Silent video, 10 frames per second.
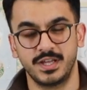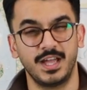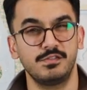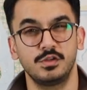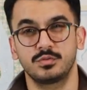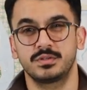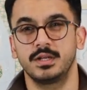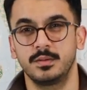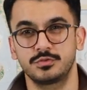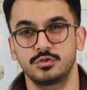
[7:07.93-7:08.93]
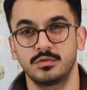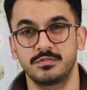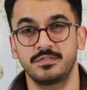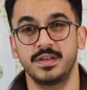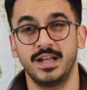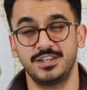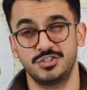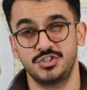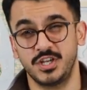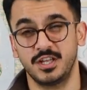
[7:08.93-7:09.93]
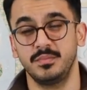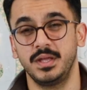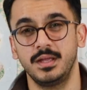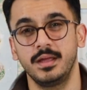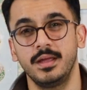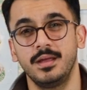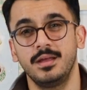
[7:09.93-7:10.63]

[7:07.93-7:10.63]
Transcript: I haven't looked it up, so don't fact check me.